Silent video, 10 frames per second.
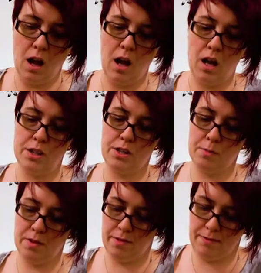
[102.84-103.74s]
Oh, some
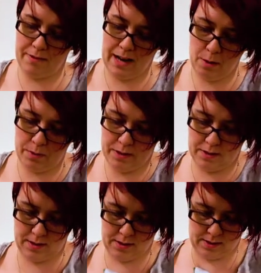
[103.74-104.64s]
of the flowers.
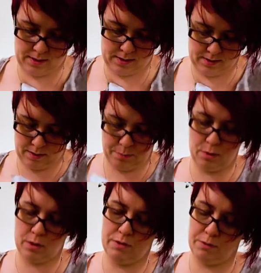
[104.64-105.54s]
I've
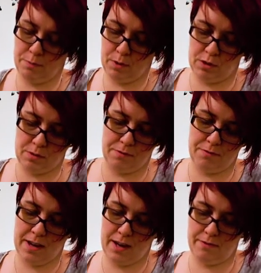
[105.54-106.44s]
bought some
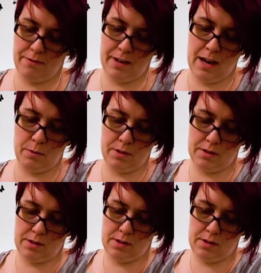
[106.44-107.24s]
fake flowers.